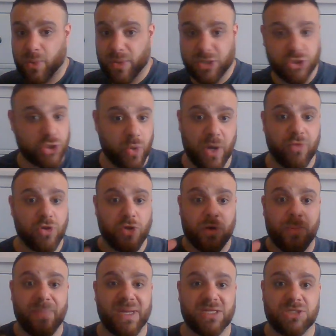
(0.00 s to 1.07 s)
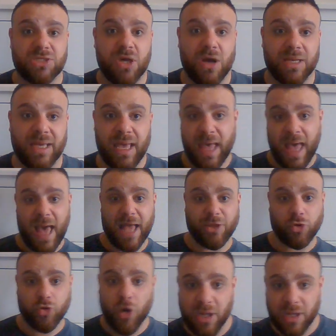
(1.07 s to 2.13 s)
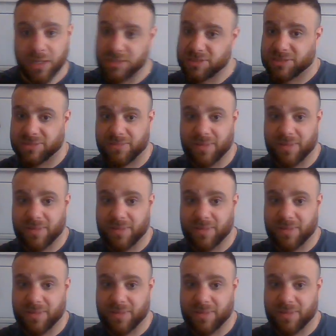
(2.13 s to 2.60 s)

When you're square on, you're a bigger target and you're not as